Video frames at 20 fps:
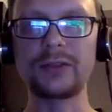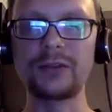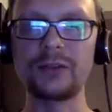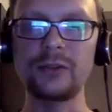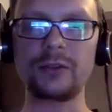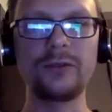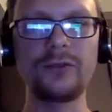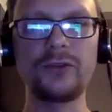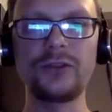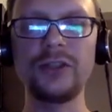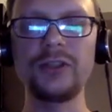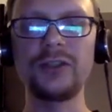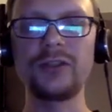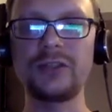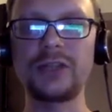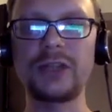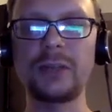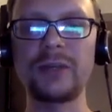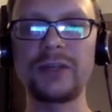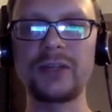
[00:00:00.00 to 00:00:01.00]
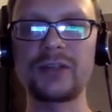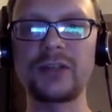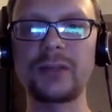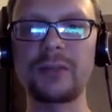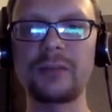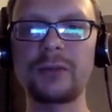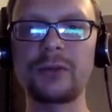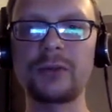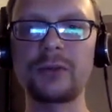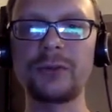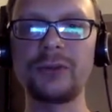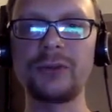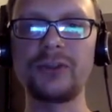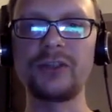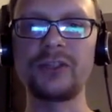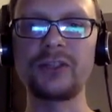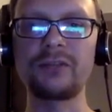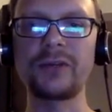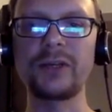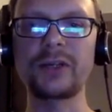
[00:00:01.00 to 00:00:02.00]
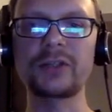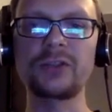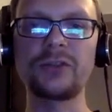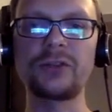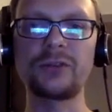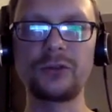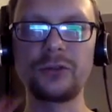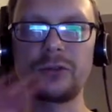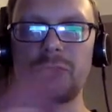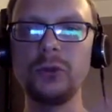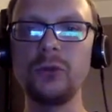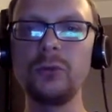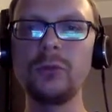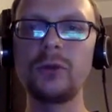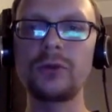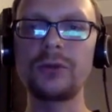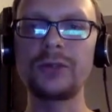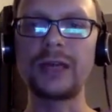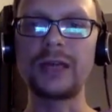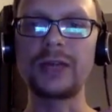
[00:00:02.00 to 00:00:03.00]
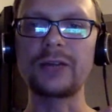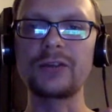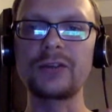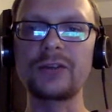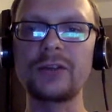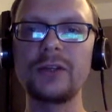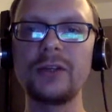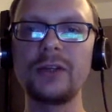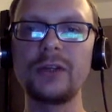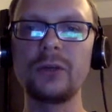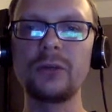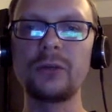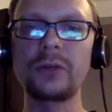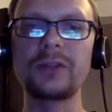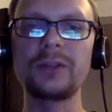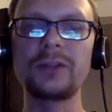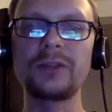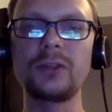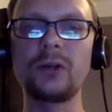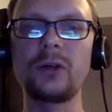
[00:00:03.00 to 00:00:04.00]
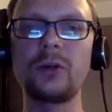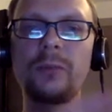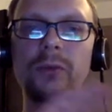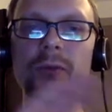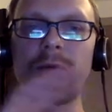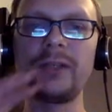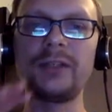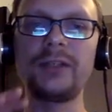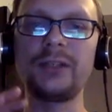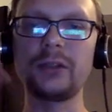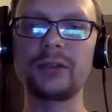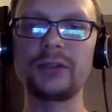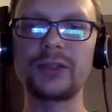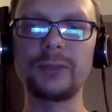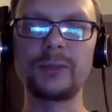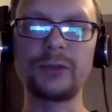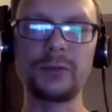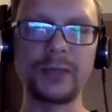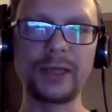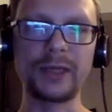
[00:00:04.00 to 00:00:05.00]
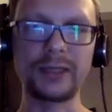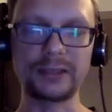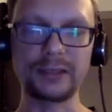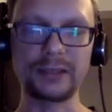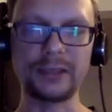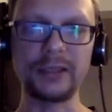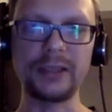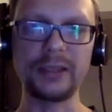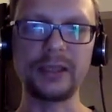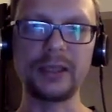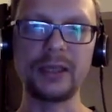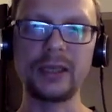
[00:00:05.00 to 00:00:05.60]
So you've seen this in our examples. We send functions to monads rather than operating on them directly.